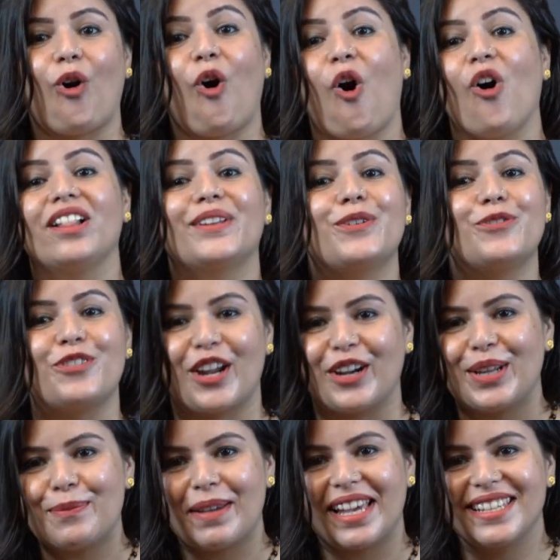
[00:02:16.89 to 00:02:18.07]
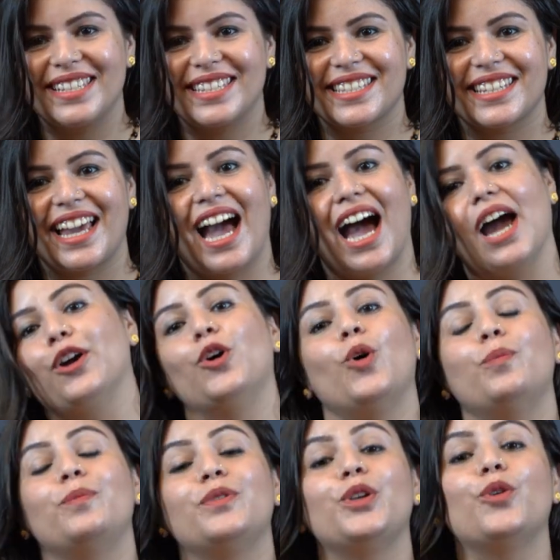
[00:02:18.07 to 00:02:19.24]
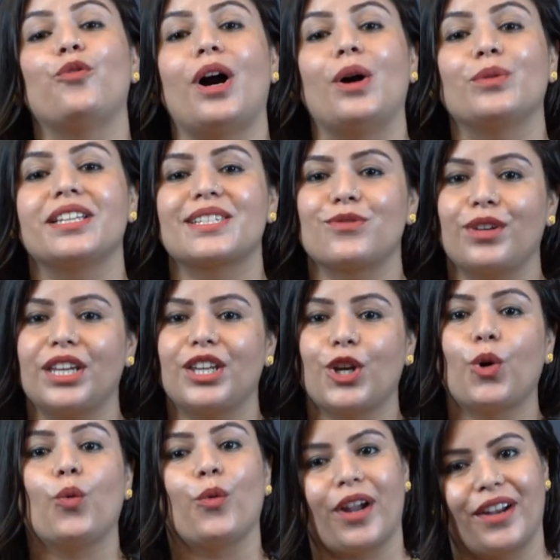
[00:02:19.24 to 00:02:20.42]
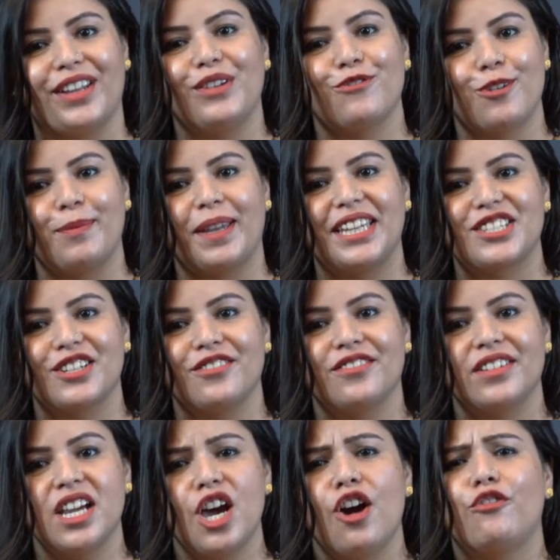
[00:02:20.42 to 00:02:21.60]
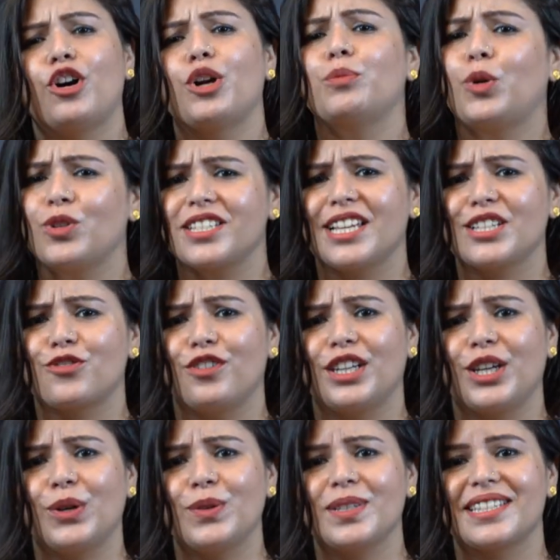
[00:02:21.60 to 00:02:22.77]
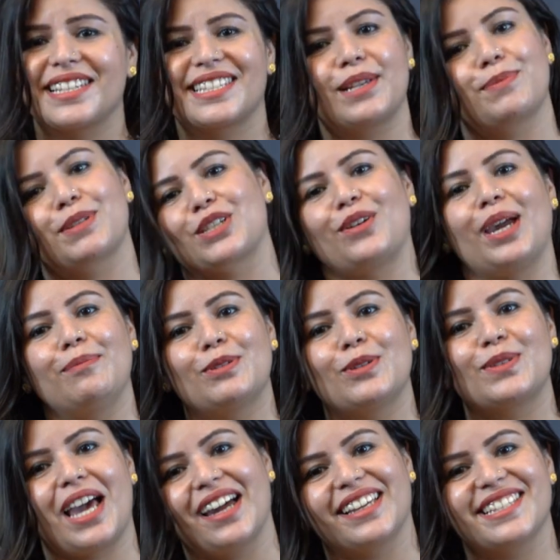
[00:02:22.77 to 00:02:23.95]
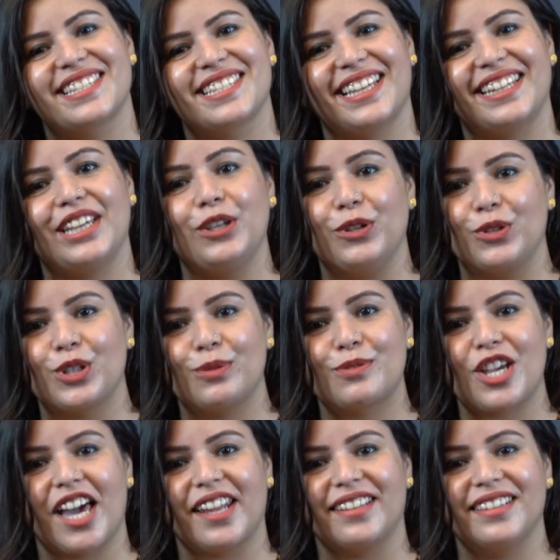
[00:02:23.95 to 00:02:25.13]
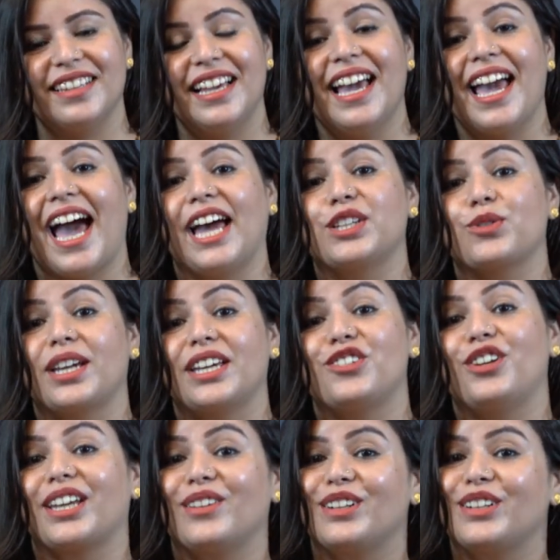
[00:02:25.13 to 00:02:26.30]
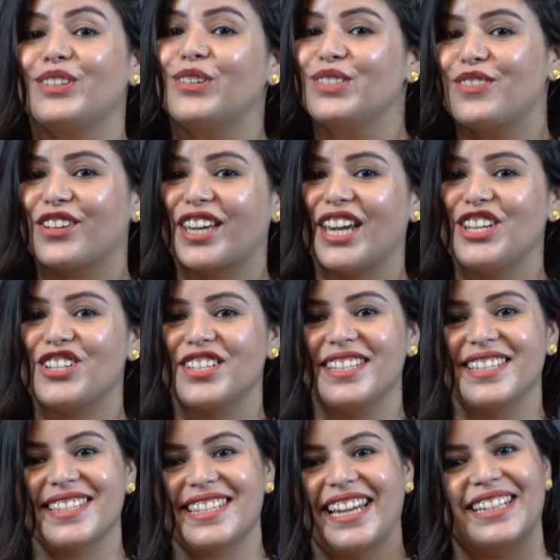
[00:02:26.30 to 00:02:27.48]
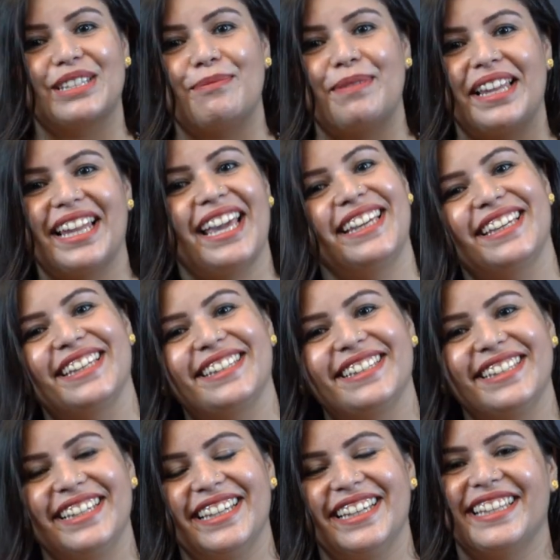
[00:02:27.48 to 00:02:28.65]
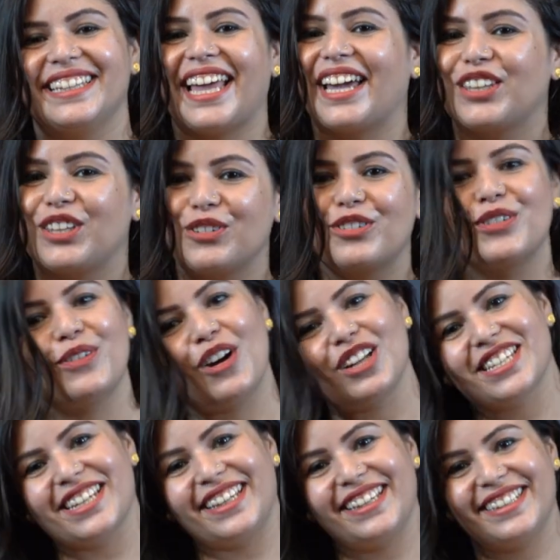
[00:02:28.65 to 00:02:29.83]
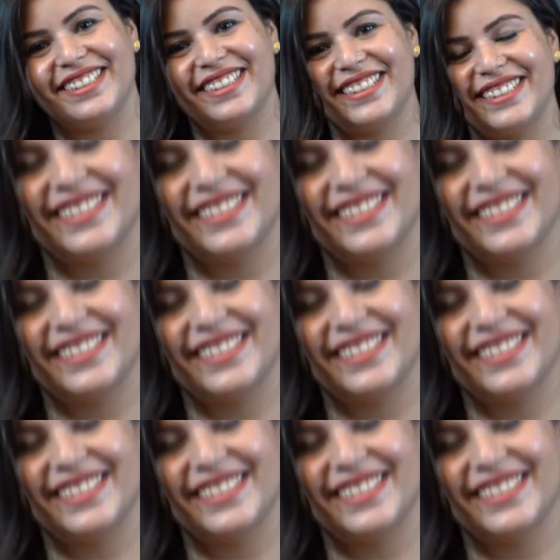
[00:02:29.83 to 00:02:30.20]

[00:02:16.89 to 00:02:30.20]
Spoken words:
All the very best. I hope you found this video very informative. For more such videos, subscribe to Target Study YouTube channel and to get regular notifications, hit the bell icon. Thank you for watching.